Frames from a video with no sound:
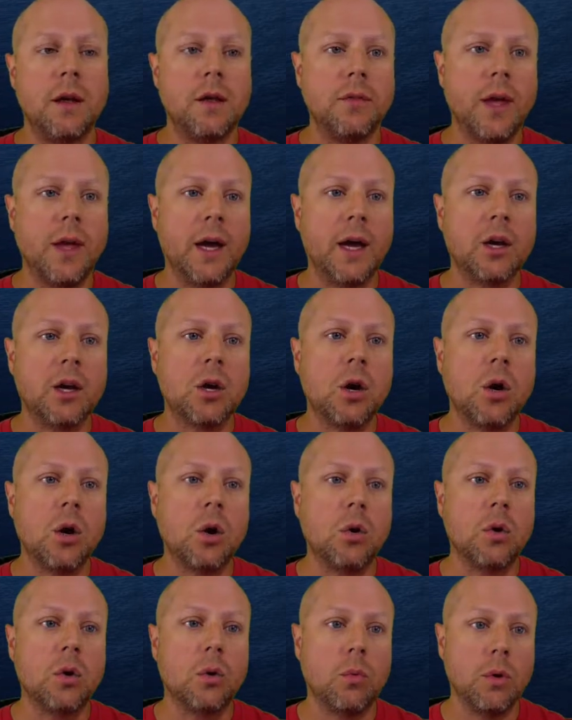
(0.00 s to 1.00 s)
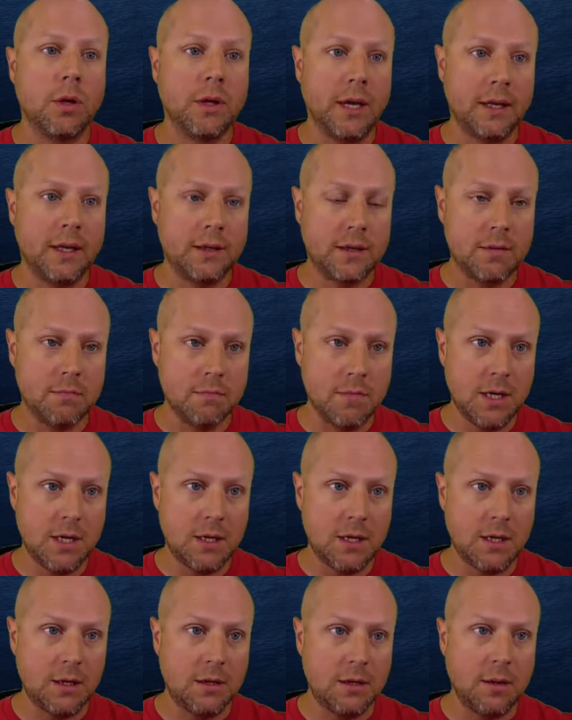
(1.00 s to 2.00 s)
that code will get
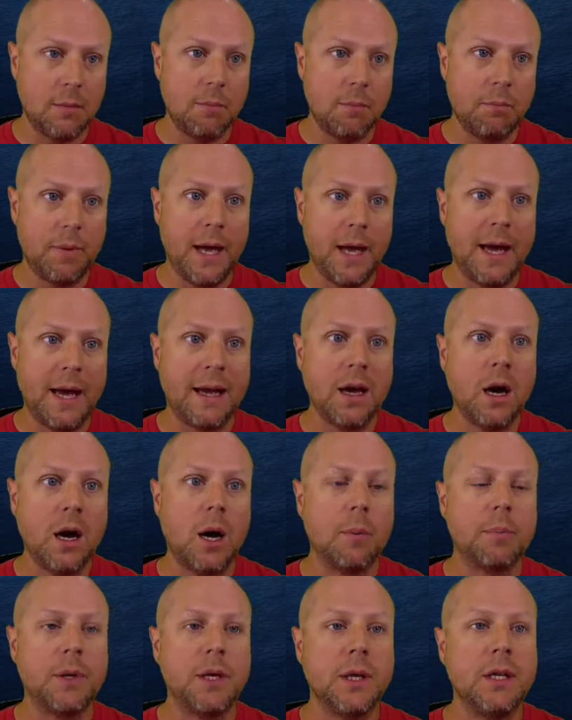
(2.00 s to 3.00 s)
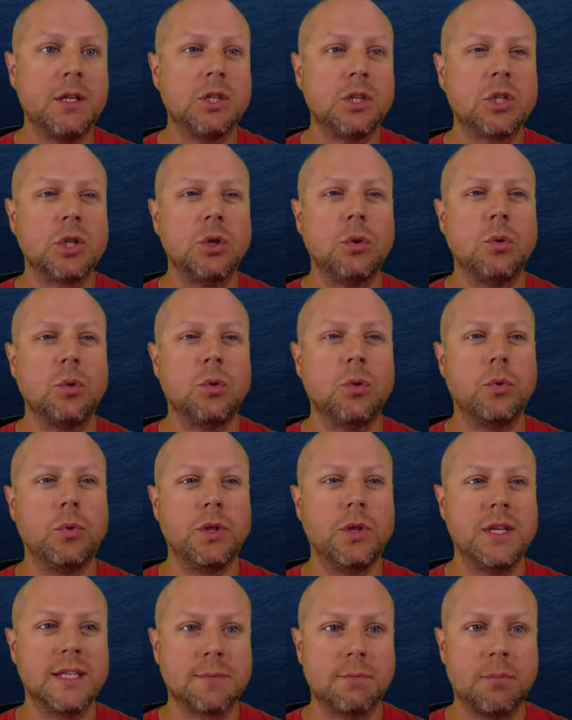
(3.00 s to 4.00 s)
committed back up into
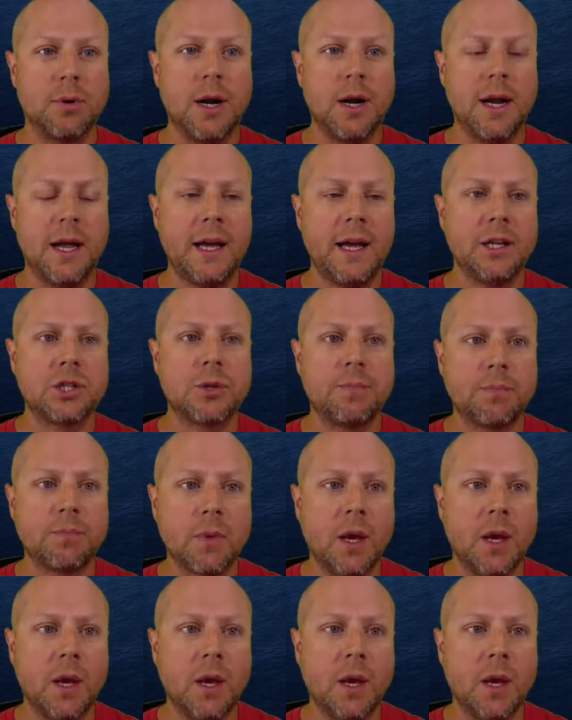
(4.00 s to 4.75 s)
this branch,